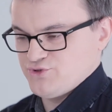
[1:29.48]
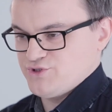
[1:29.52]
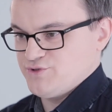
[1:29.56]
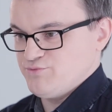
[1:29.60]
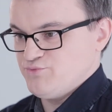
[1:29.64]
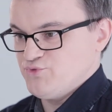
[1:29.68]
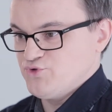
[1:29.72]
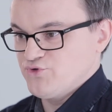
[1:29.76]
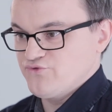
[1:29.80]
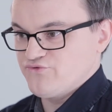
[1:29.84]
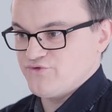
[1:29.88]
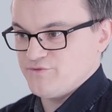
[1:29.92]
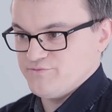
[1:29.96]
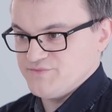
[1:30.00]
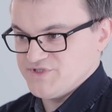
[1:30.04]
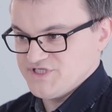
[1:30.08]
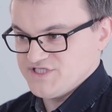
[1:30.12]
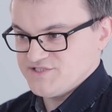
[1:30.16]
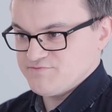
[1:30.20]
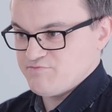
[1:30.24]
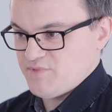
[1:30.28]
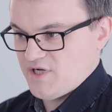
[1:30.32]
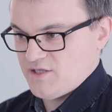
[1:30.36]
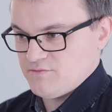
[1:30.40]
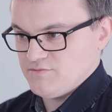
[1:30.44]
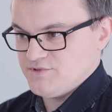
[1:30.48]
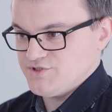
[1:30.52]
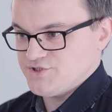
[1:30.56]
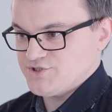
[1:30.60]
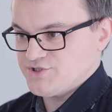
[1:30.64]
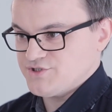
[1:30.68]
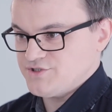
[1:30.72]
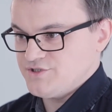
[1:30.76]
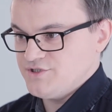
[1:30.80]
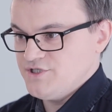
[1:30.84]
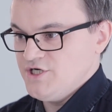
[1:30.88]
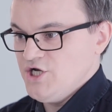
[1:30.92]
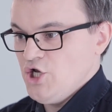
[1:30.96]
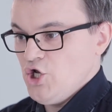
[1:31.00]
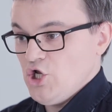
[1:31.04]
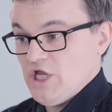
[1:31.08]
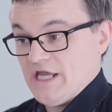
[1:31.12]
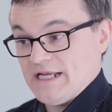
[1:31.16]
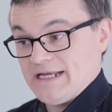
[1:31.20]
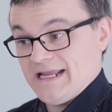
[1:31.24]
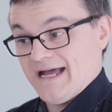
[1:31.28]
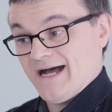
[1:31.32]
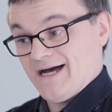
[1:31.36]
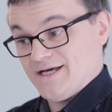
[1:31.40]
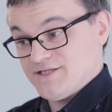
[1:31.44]
on the book from this publisher
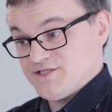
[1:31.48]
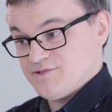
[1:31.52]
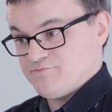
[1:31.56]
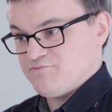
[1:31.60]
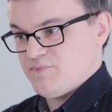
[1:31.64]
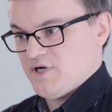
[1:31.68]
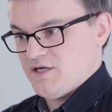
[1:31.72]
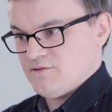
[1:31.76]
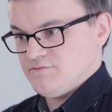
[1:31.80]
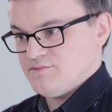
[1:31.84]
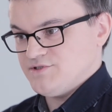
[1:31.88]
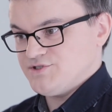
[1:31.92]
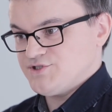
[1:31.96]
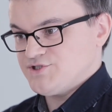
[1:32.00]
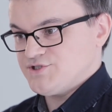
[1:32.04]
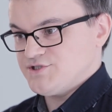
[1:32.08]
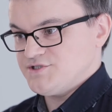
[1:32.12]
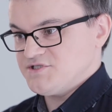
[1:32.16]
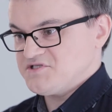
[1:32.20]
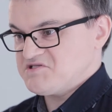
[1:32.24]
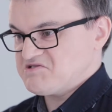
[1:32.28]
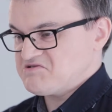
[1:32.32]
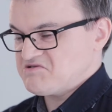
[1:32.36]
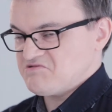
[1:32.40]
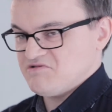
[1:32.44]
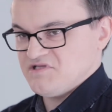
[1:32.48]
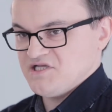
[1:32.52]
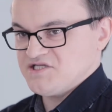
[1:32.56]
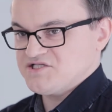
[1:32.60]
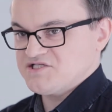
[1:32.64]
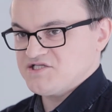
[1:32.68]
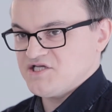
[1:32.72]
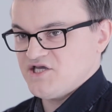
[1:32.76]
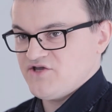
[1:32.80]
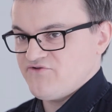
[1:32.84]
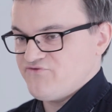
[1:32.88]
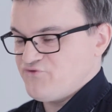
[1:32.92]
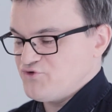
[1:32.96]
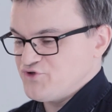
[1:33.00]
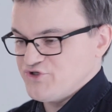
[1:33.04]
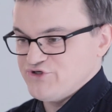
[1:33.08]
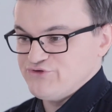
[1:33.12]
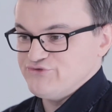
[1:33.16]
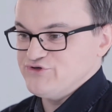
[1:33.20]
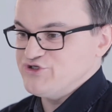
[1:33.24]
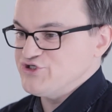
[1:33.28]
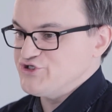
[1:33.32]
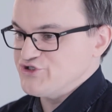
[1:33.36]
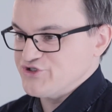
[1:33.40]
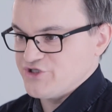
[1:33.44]
and other publishers, let's say for the
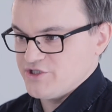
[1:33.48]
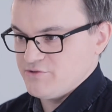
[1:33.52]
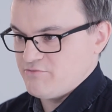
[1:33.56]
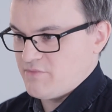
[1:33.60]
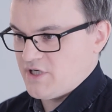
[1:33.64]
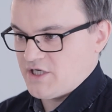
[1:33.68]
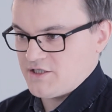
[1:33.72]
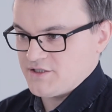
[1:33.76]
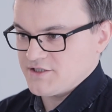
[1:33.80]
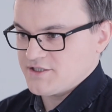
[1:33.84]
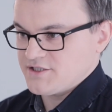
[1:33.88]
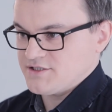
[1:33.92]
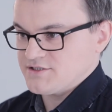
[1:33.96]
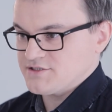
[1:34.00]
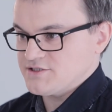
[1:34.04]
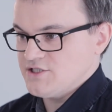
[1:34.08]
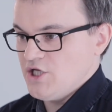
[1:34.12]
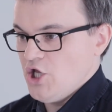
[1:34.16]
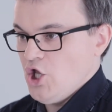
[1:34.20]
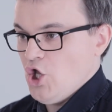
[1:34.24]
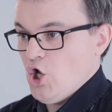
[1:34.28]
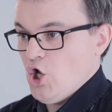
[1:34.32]
regional market.